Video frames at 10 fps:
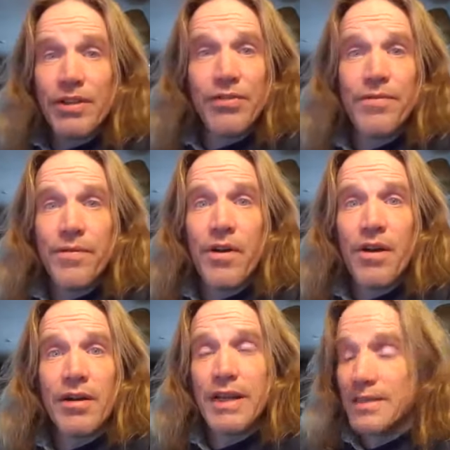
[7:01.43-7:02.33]
too
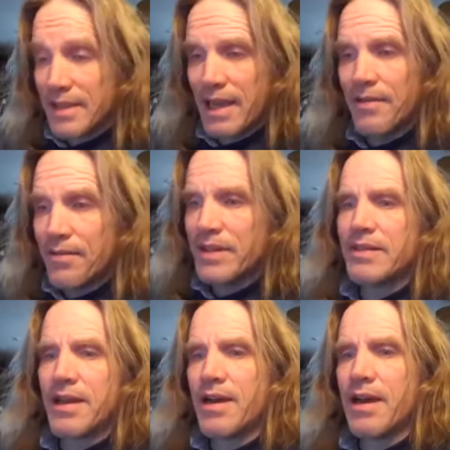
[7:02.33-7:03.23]
far is every
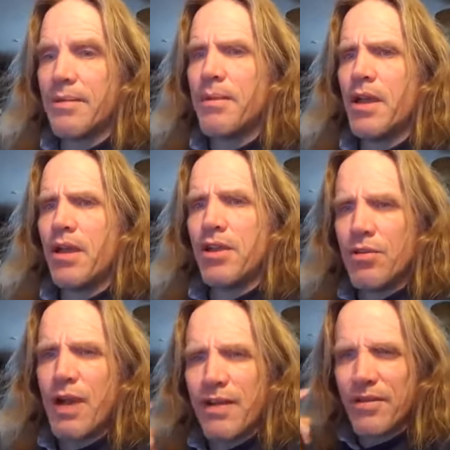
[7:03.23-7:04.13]
time
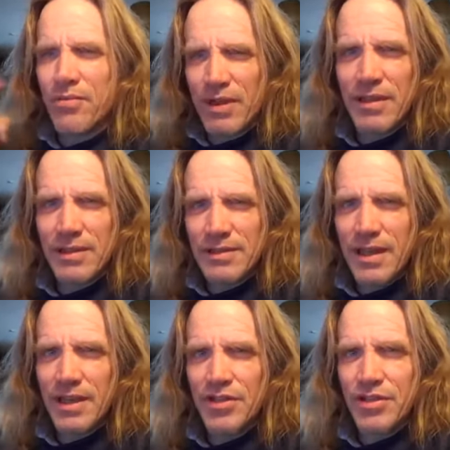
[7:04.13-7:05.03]
you have a
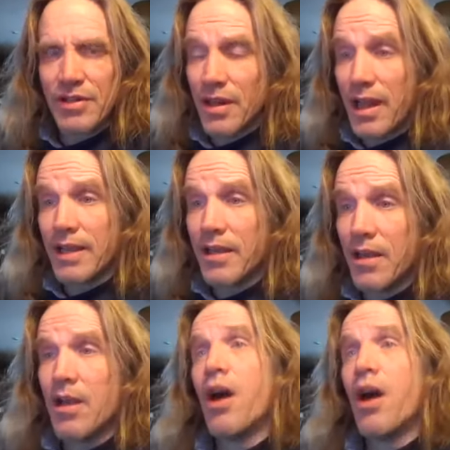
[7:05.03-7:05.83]
realization like,